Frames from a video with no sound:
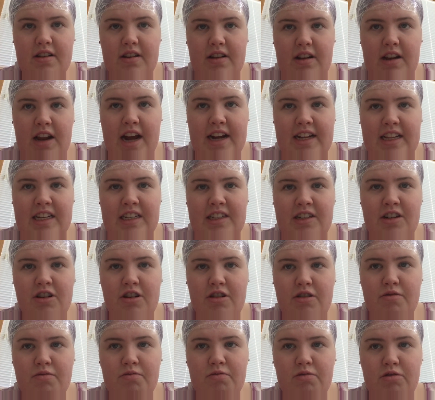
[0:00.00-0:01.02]
Like, there's no
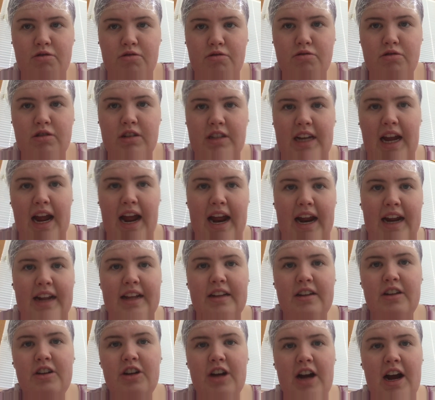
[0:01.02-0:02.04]
rule
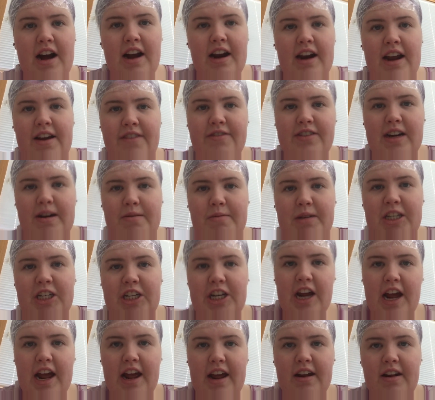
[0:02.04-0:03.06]
saying you can't have damaged
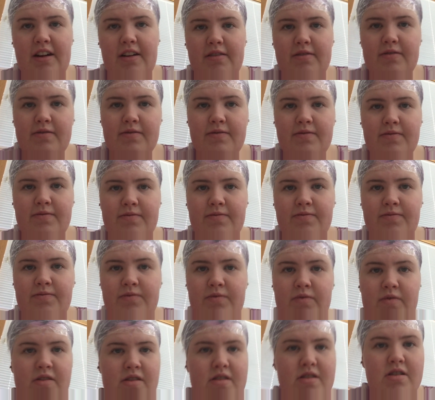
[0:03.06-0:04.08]
hair.
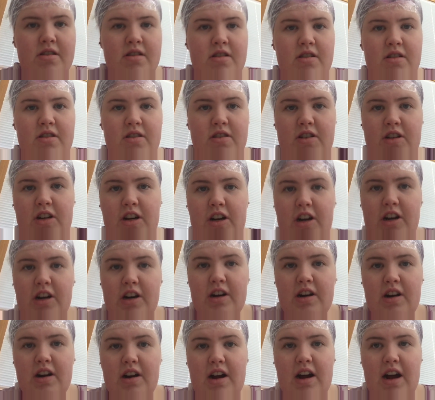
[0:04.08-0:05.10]
So
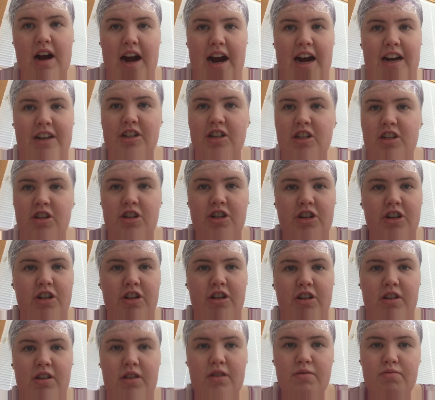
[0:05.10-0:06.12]
I just
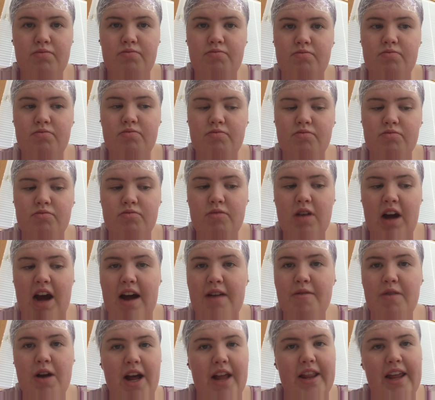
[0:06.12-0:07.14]
choose,
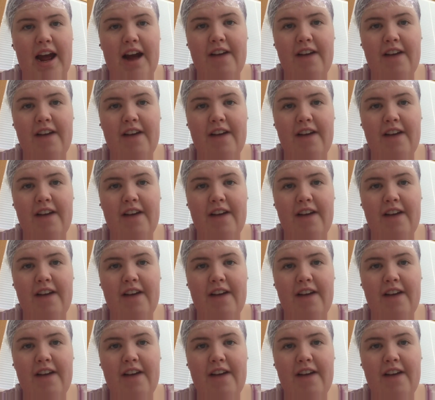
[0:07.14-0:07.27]
I'd rather